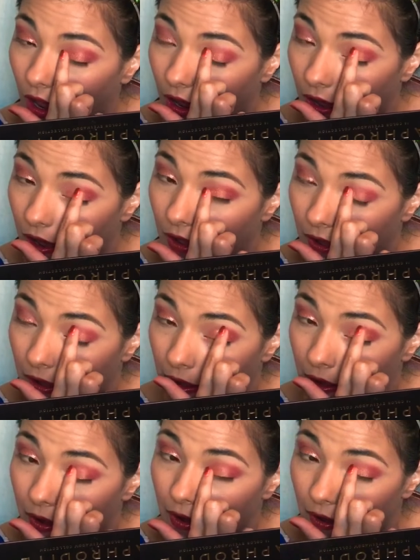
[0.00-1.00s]
I'm going to go
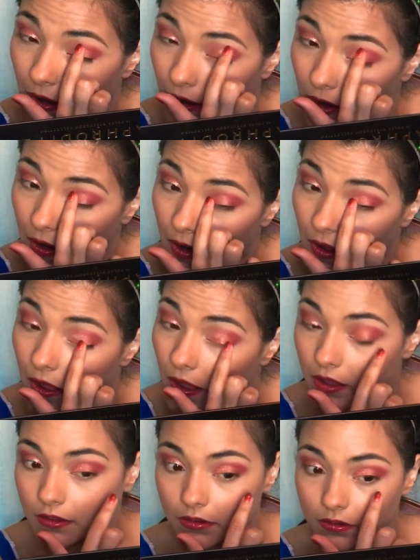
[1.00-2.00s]
ahead, pack that
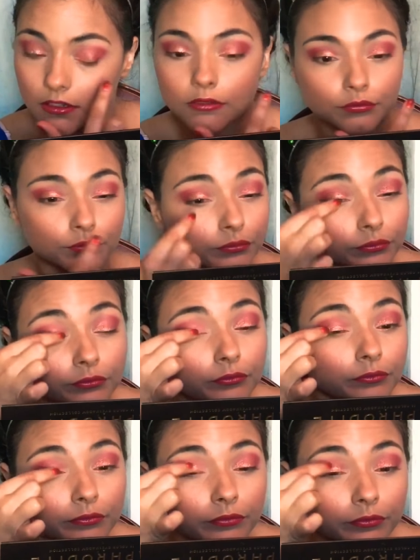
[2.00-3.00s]
in. If there's any
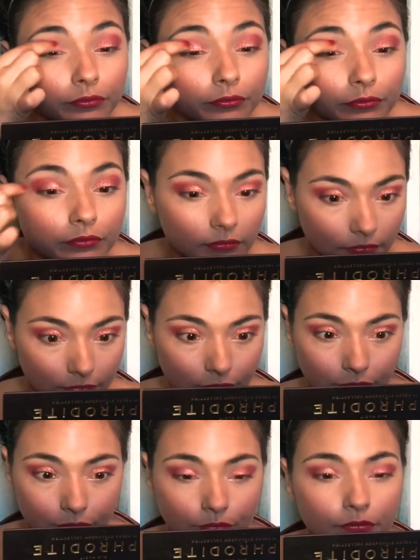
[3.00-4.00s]
like chunky
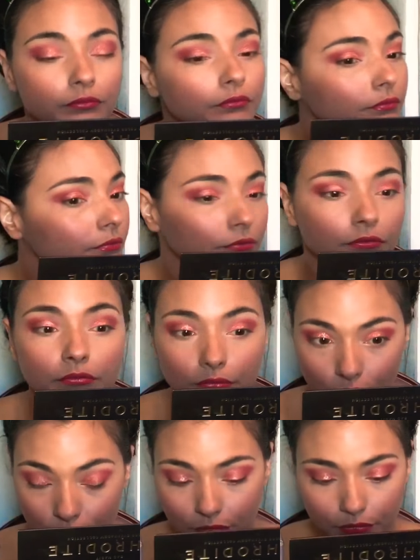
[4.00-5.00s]
areas, I want to make sure that I
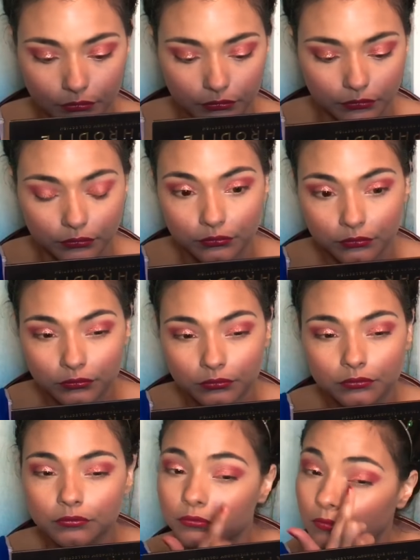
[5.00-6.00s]
pack that
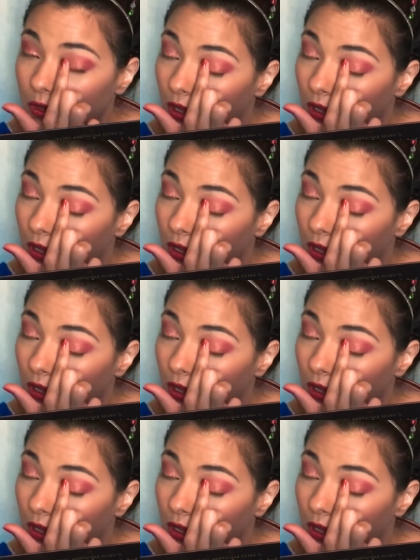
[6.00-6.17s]
in or